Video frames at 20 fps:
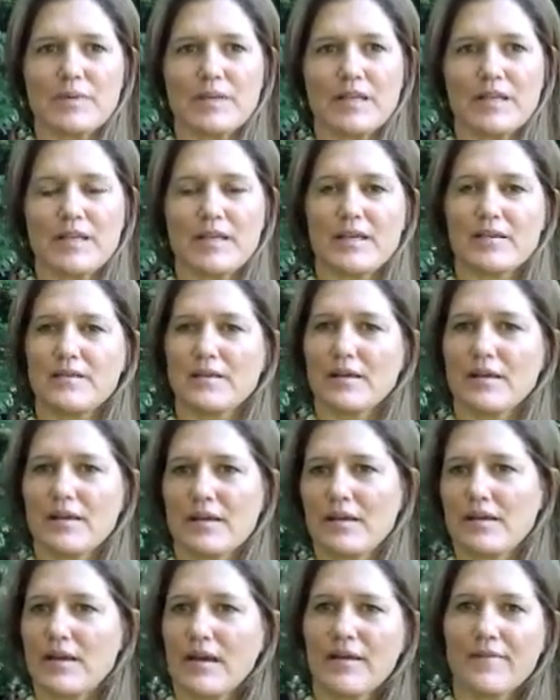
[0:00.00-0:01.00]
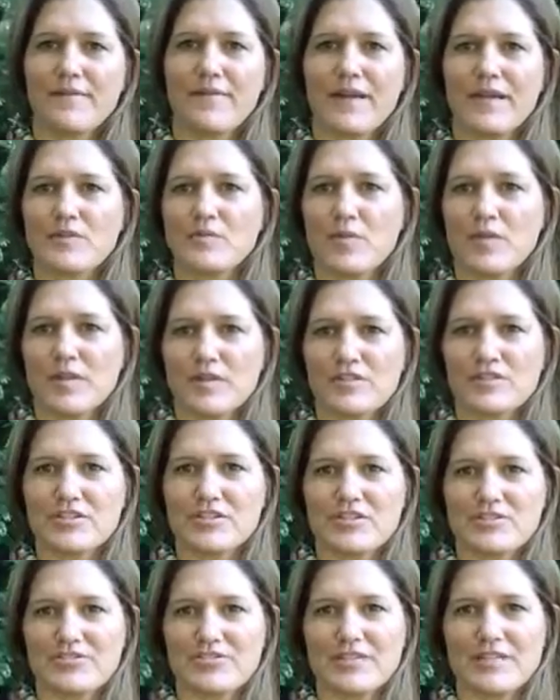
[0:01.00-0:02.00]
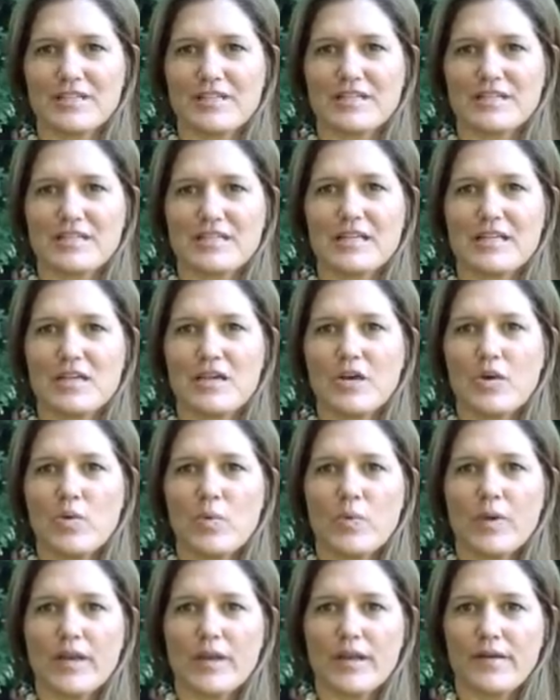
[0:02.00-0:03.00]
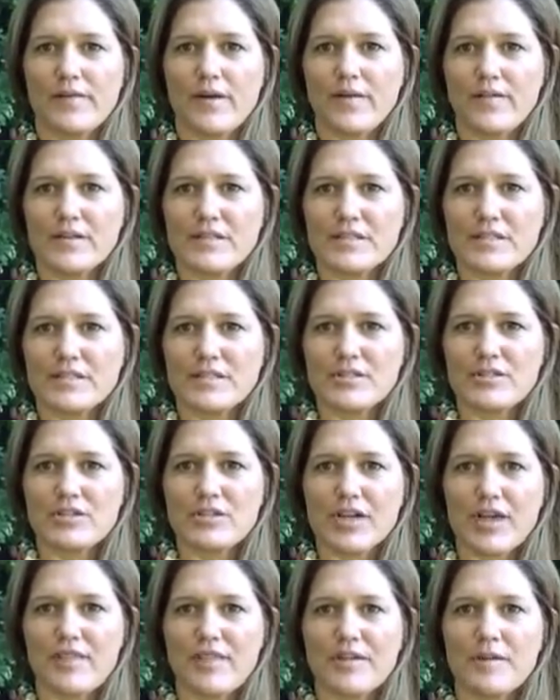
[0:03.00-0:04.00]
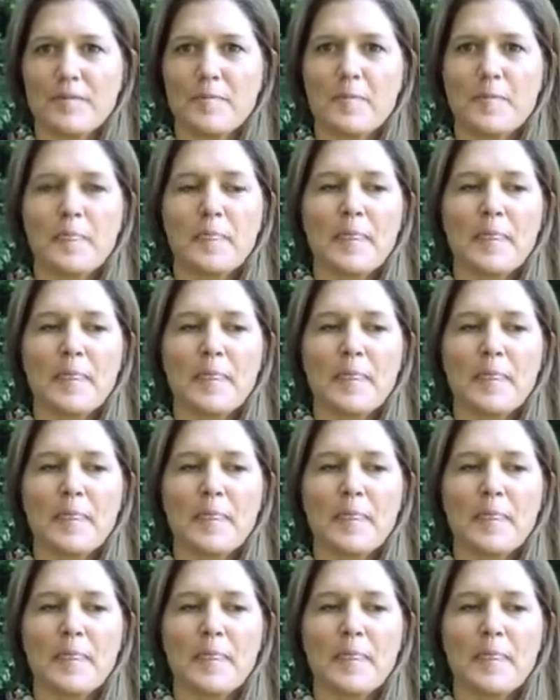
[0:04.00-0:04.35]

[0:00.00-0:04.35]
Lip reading: We had an event with our children, and we ended up having dinner together.